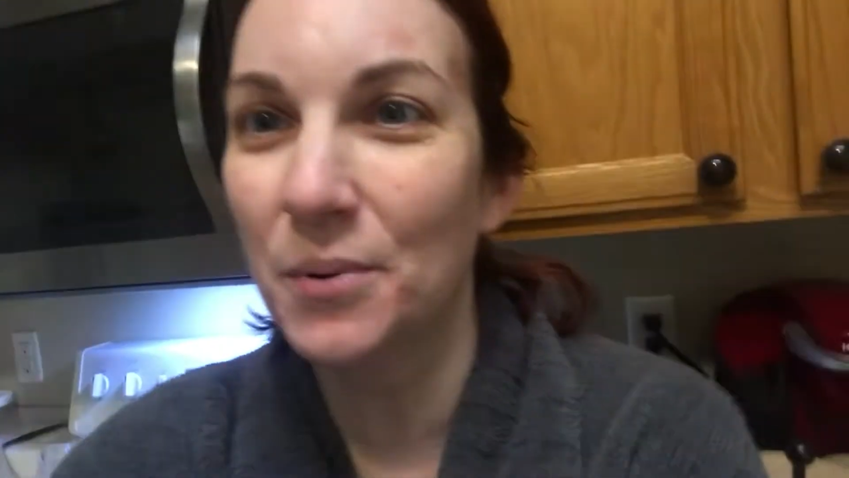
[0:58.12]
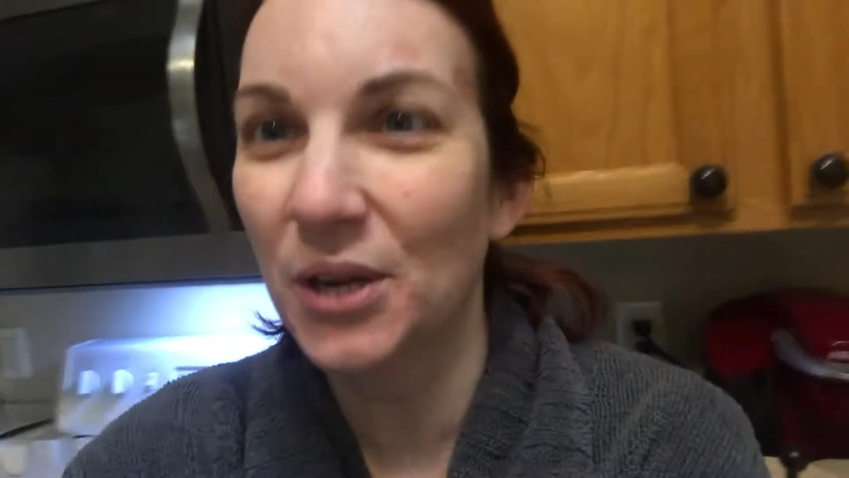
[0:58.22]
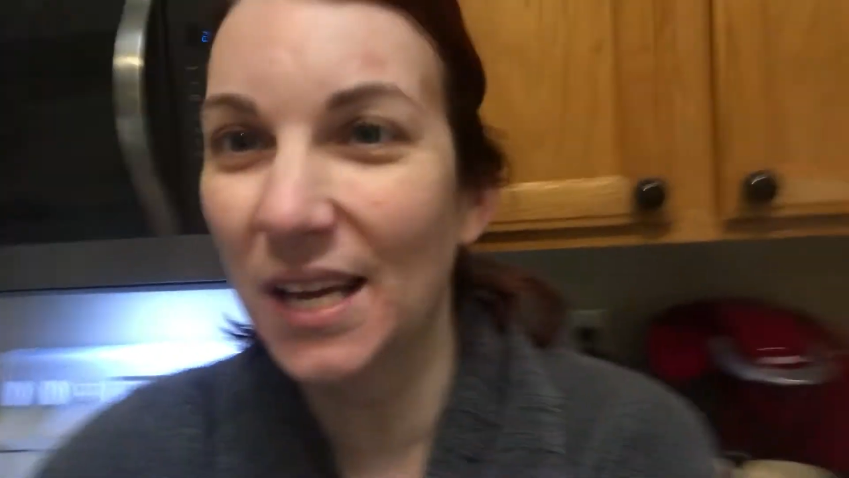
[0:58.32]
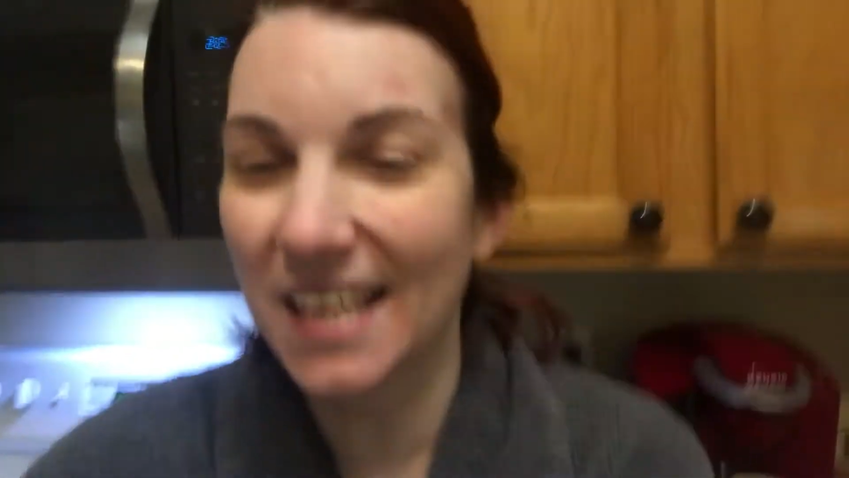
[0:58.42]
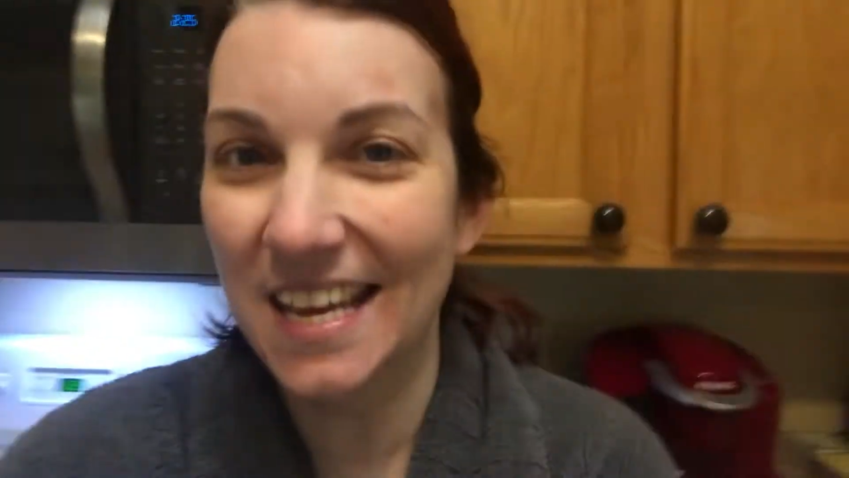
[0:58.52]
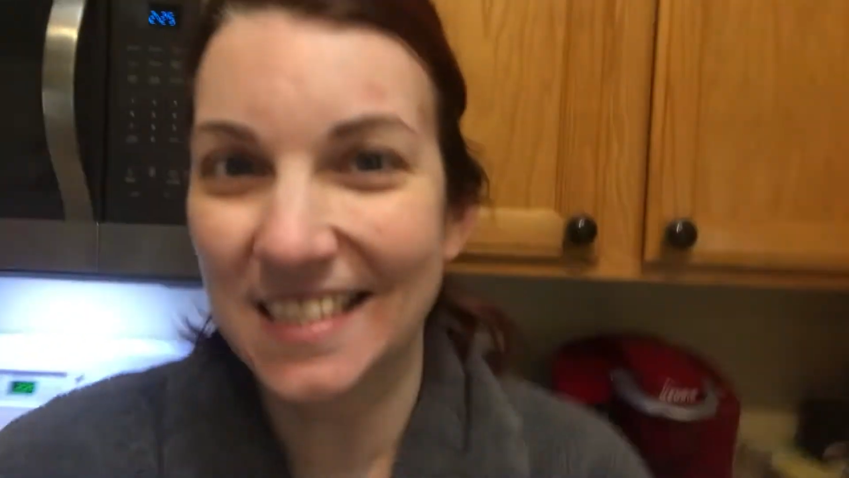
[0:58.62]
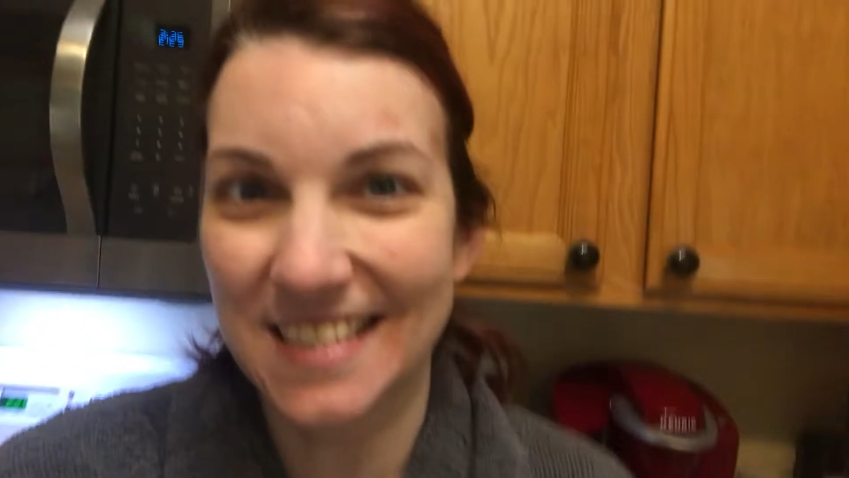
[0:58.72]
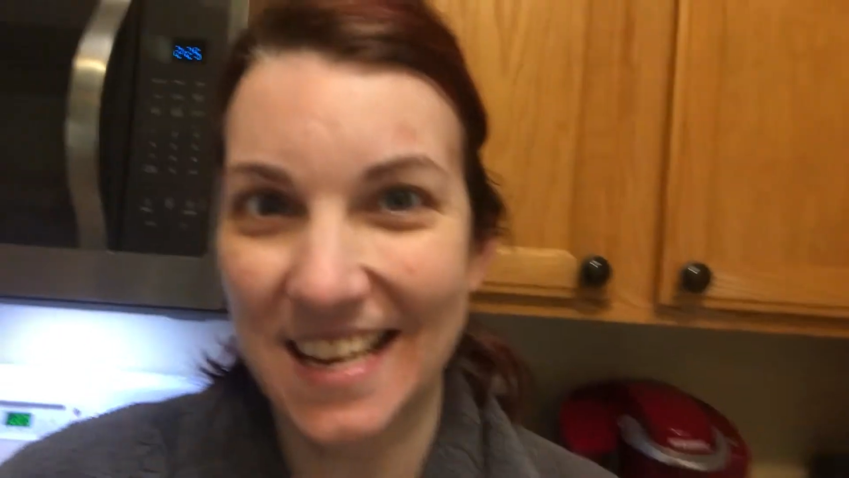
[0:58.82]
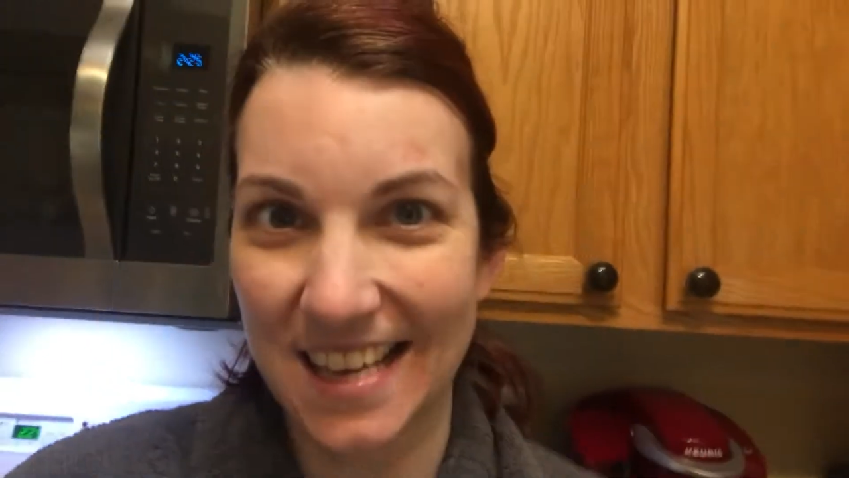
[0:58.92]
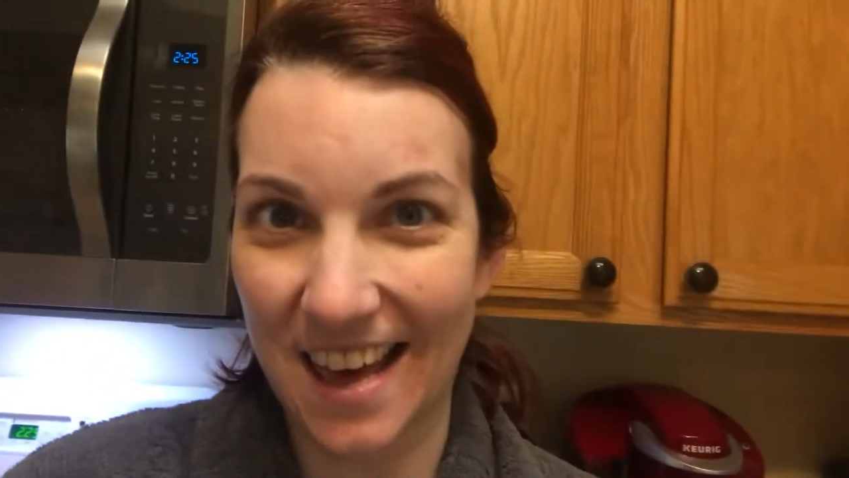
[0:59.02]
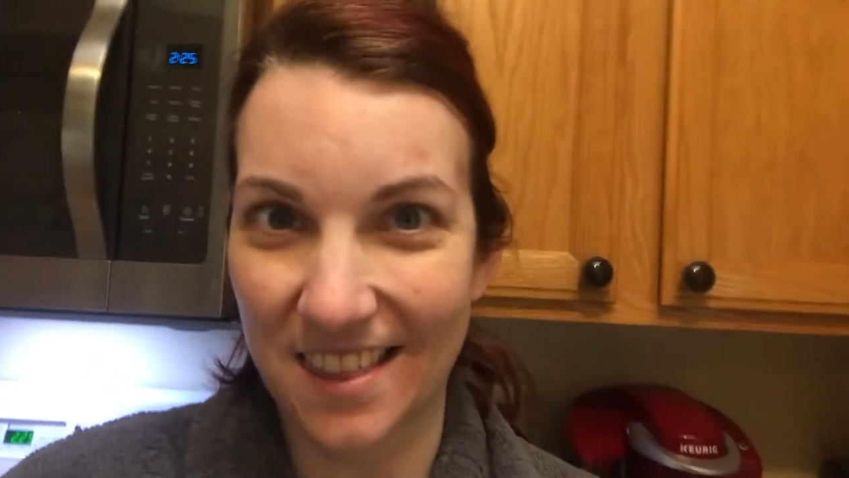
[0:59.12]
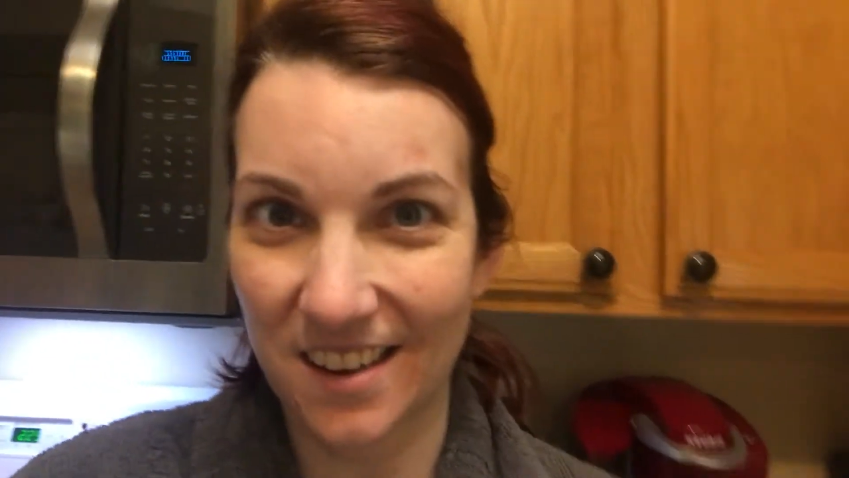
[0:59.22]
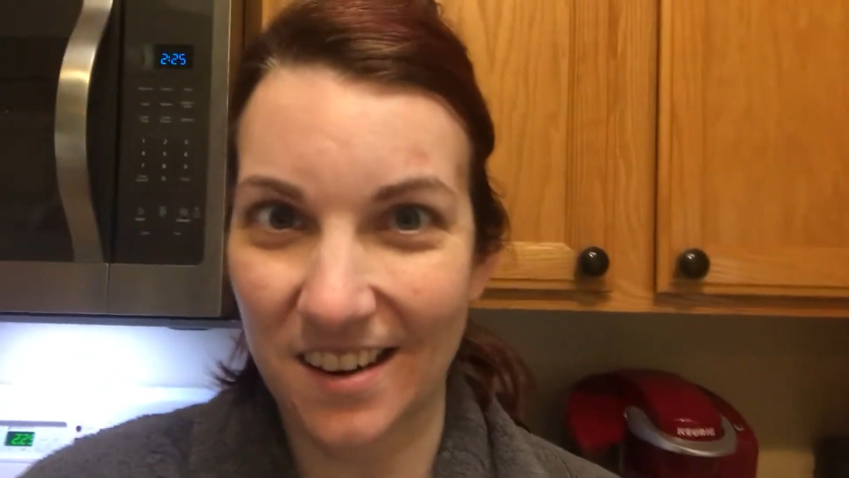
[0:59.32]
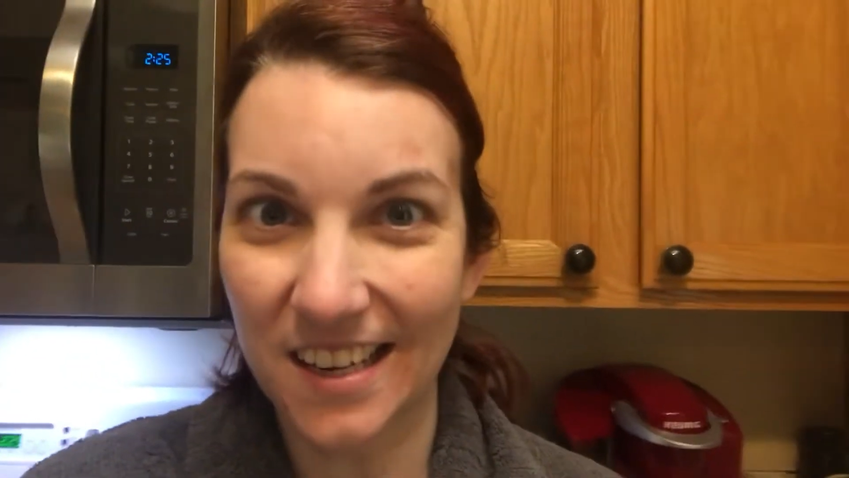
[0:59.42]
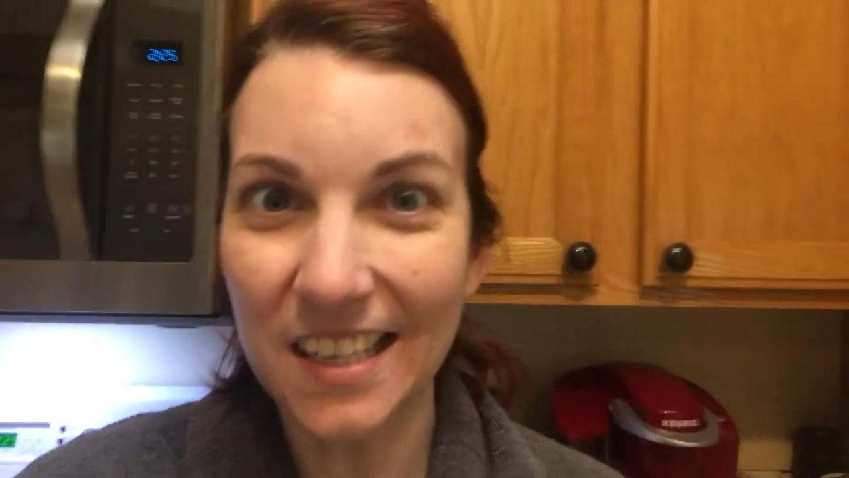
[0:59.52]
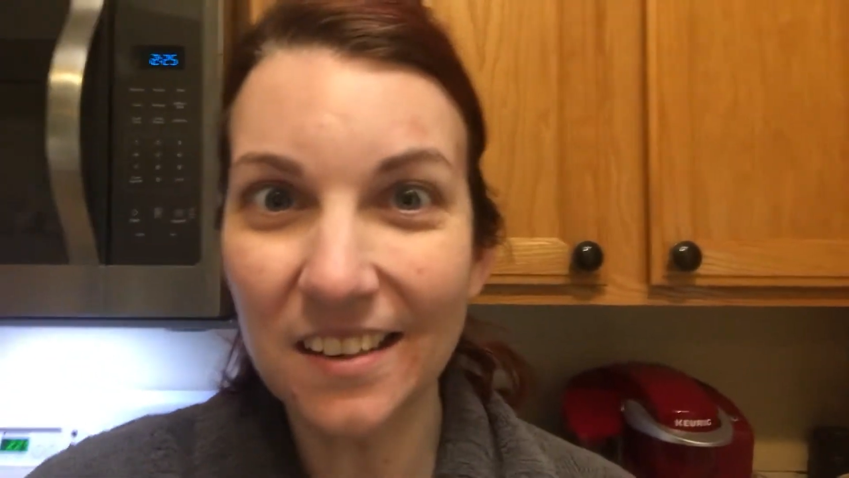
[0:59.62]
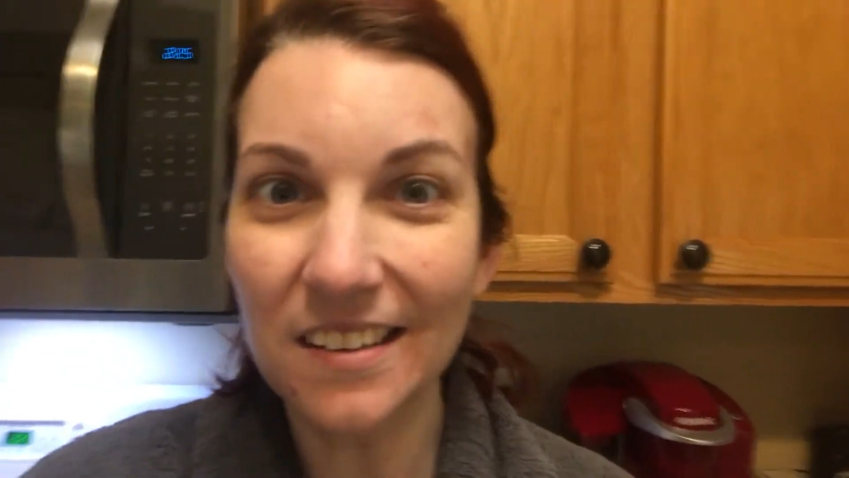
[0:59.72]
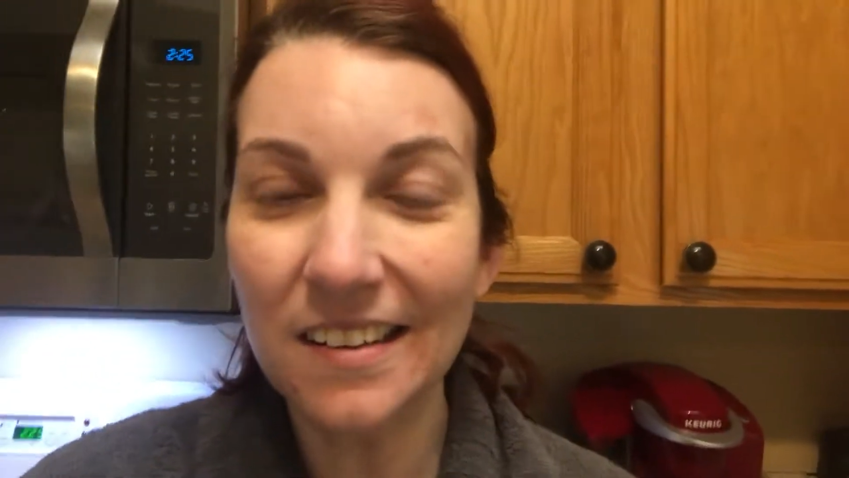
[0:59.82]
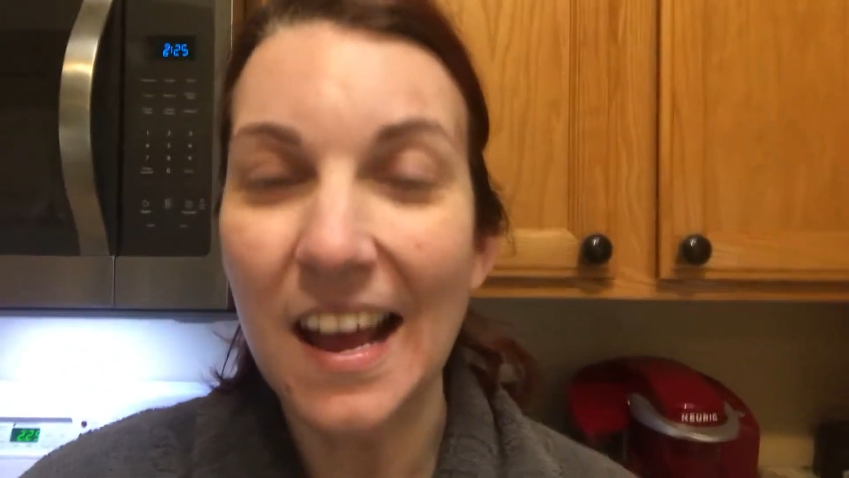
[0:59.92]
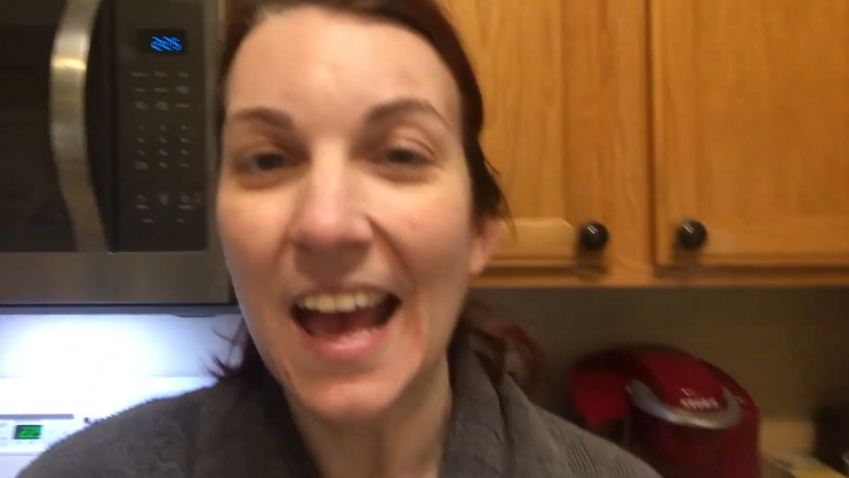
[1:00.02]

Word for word: putting it together here